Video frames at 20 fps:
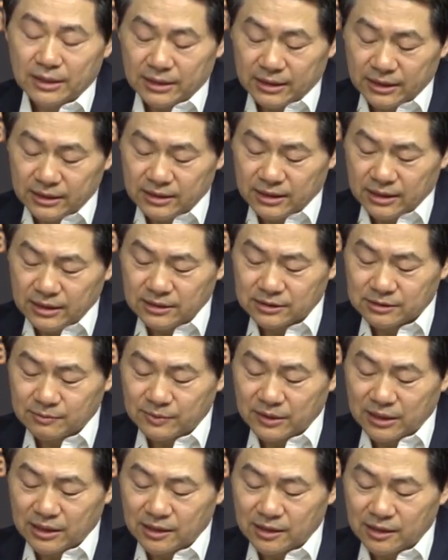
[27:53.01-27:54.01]
is
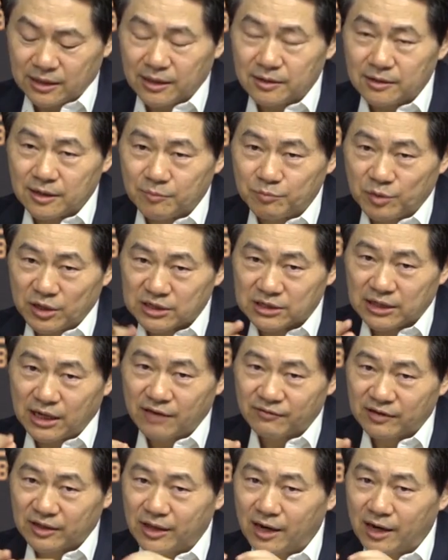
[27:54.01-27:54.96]
a peace loving,